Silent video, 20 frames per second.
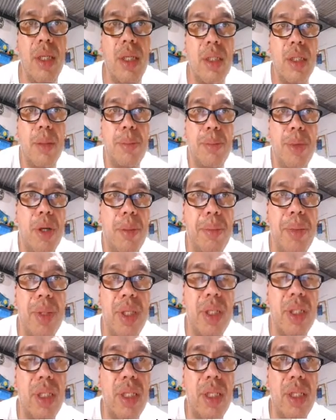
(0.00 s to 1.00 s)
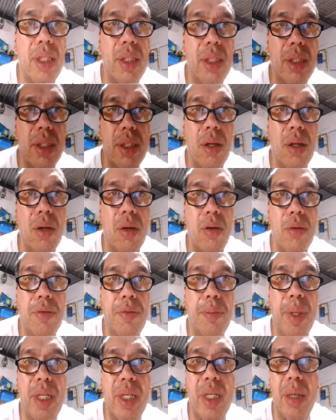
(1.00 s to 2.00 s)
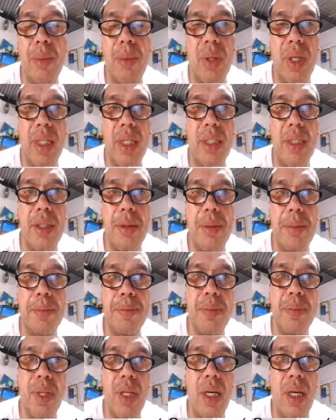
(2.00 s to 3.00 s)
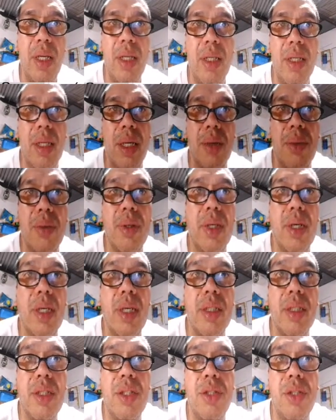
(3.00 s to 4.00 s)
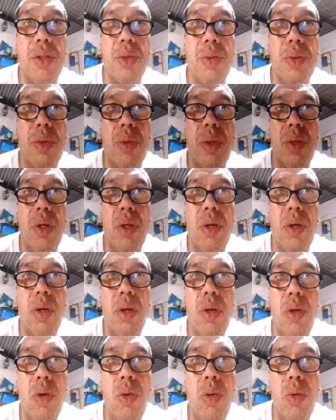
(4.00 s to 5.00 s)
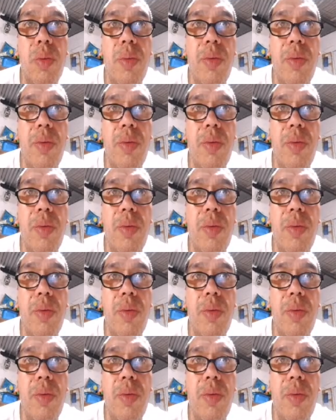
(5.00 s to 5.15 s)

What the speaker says: the properties of parabolas. Now, as you know